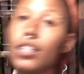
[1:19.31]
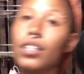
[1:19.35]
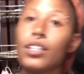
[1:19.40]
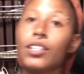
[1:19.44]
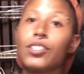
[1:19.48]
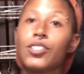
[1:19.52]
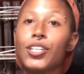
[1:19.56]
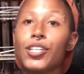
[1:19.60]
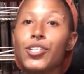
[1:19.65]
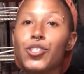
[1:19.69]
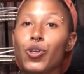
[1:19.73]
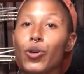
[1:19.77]

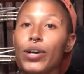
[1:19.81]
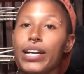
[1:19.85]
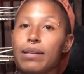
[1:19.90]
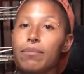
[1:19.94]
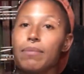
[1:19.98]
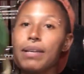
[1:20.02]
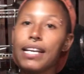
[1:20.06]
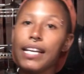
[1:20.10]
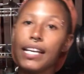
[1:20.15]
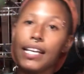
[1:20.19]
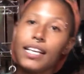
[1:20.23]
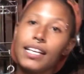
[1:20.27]
to join
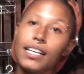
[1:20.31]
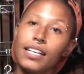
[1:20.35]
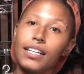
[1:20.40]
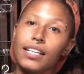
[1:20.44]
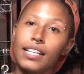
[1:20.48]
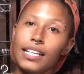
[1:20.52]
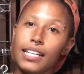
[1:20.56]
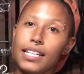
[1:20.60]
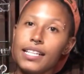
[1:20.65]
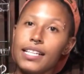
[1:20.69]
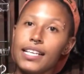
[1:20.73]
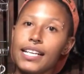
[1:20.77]
me
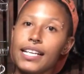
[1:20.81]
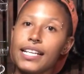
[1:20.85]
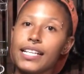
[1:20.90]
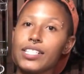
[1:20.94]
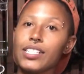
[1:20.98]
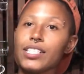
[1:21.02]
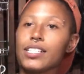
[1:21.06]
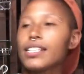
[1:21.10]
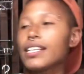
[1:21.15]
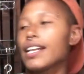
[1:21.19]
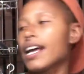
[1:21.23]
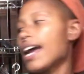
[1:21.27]
in the
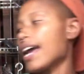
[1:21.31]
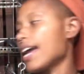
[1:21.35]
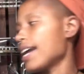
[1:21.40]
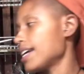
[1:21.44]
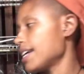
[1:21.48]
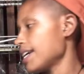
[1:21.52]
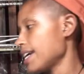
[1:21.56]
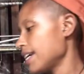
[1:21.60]
kitchen today